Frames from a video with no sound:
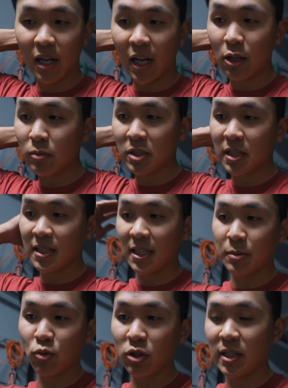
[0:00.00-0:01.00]
I almost think
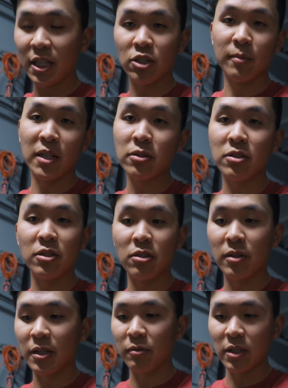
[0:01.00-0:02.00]
that's more detrimental to
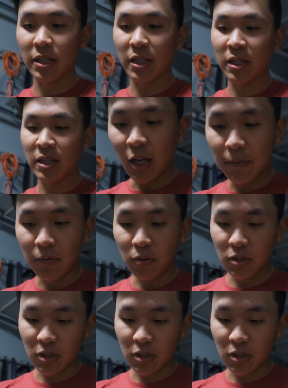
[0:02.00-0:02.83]
you than really helpful.